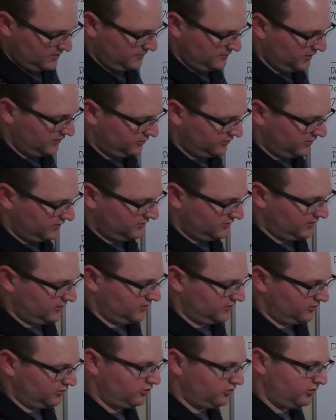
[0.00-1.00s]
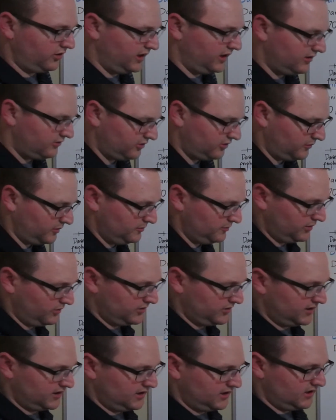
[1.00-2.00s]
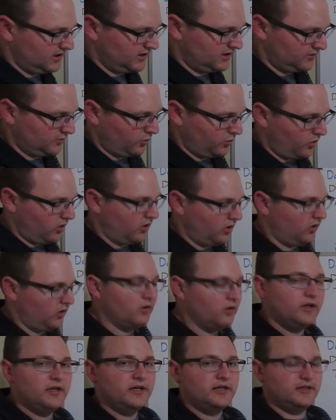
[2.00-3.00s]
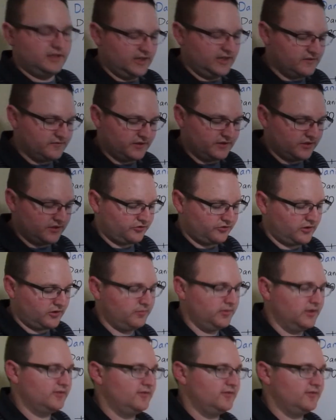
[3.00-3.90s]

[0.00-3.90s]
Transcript: mentions that the street shall be built again and the wall, even in troublous